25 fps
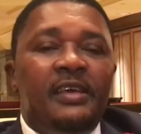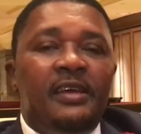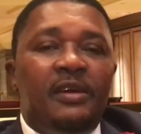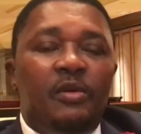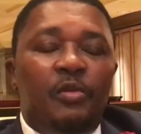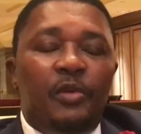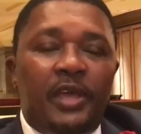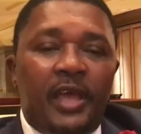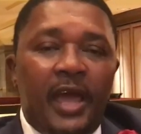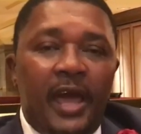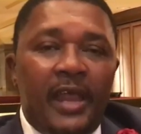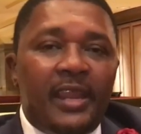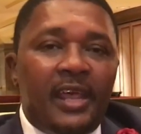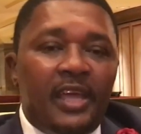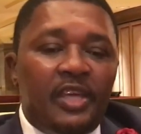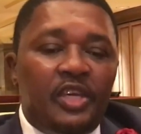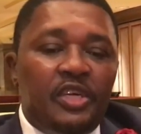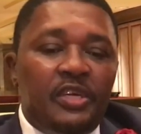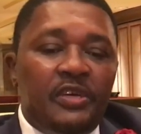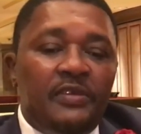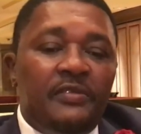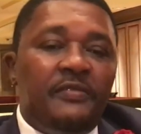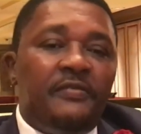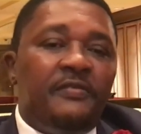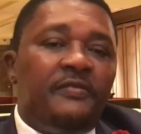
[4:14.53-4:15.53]
We can't
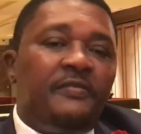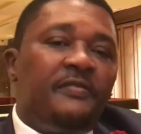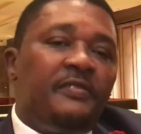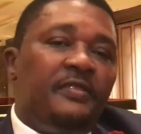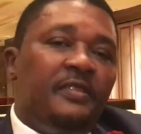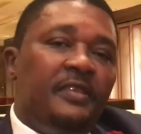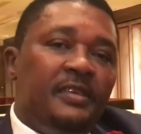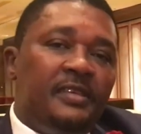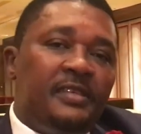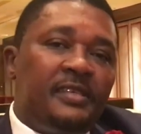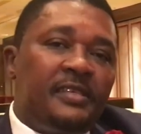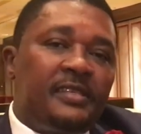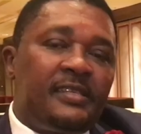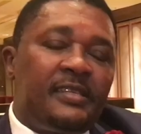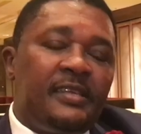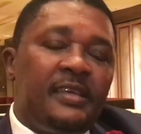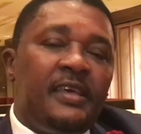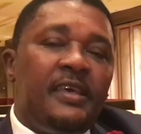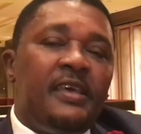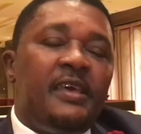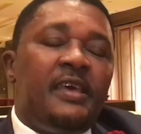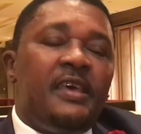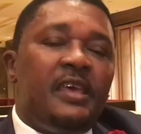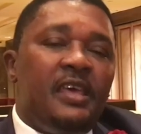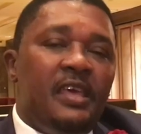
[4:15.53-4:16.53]
achieve this
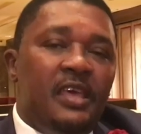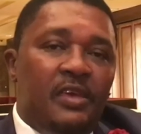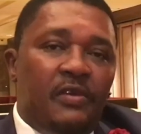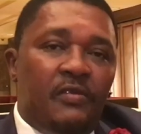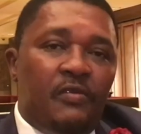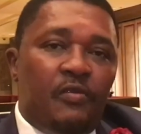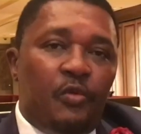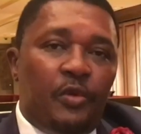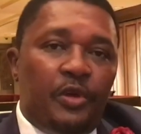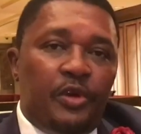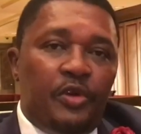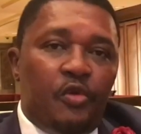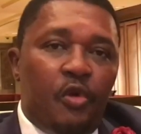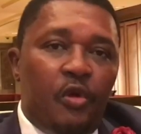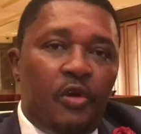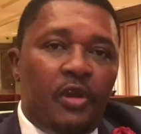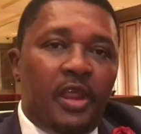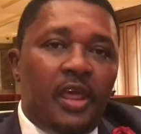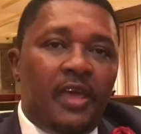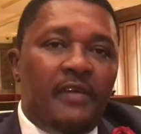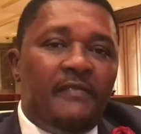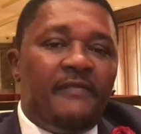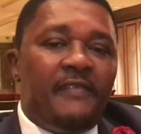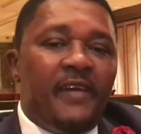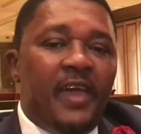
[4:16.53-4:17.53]
if we don't
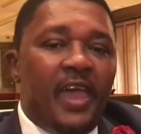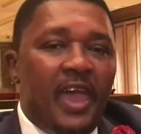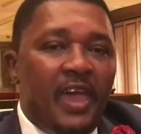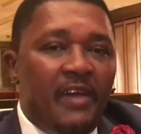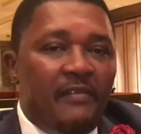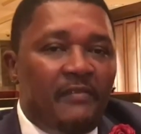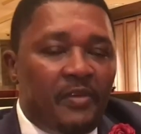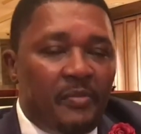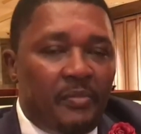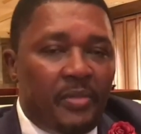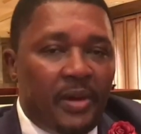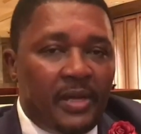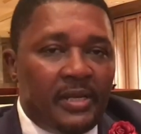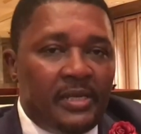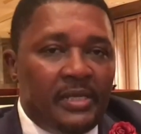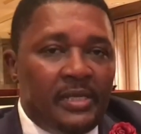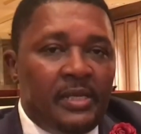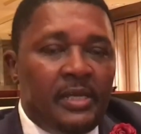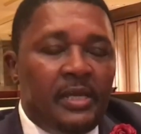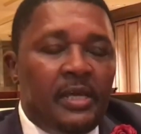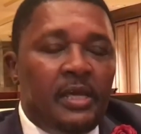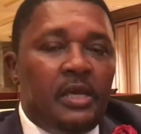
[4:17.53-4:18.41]
have everybody